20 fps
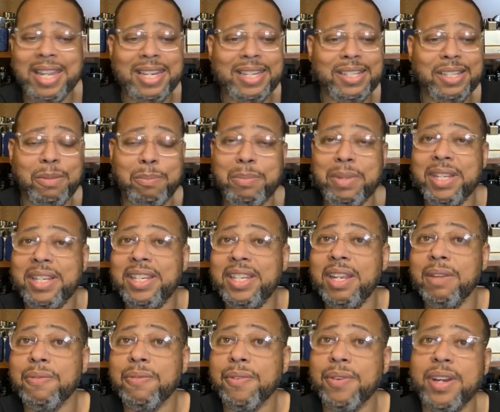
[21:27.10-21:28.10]
to be
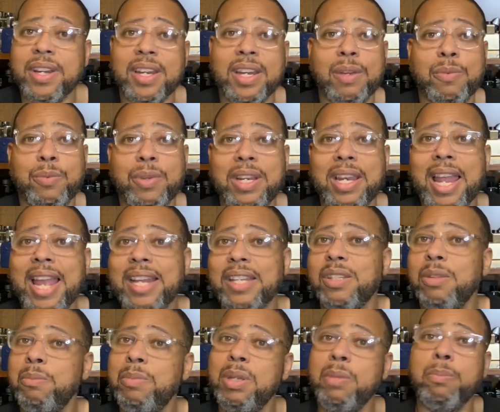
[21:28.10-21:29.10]
different and we like to
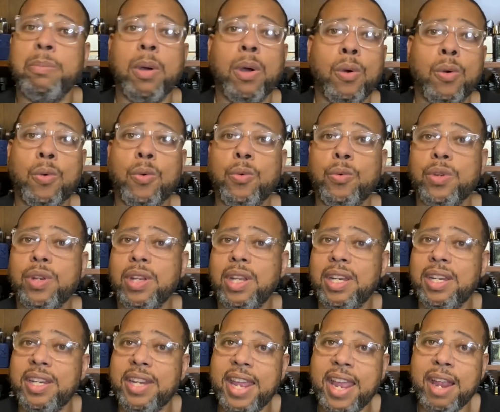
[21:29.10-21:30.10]
be bold
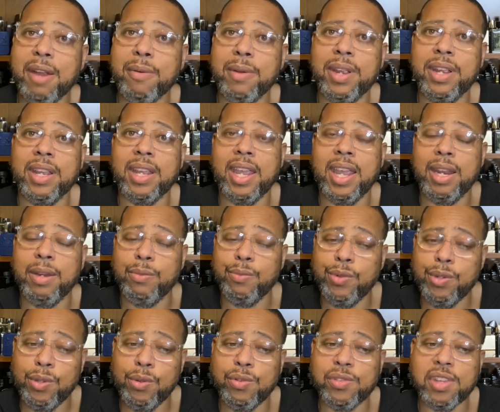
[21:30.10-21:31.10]
and daring, and we
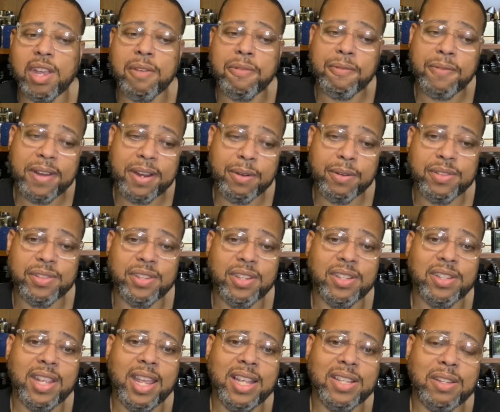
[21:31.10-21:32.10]
use our
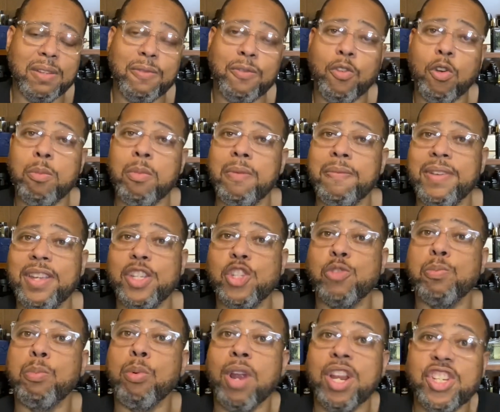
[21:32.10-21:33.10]
fragrances as a form of
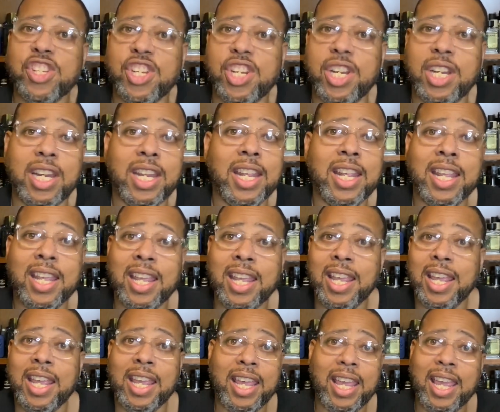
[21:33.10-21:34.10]
expression.
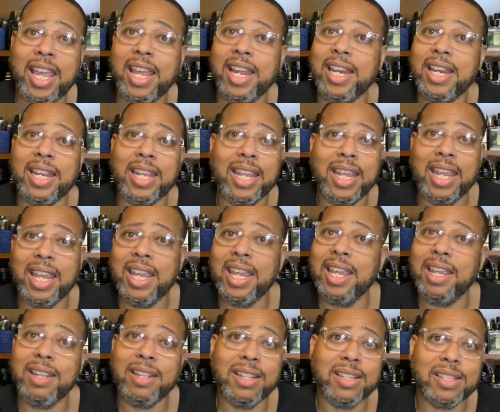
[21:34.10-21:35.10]

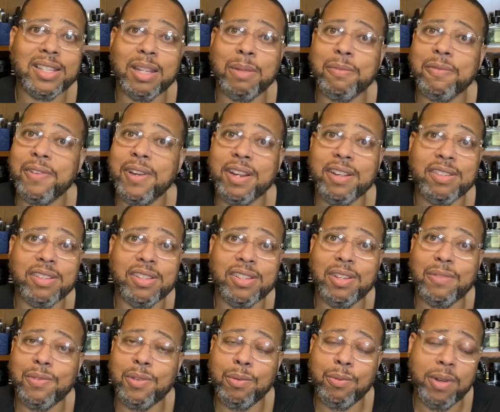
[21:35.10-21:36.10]
And some fragrances,
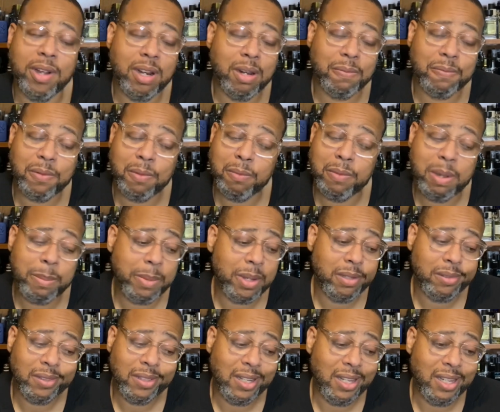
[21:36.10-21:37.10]
if you're wearing them for
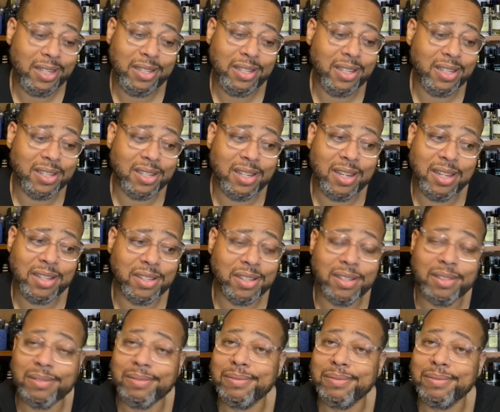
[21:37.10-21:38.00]
women, it just doesn't.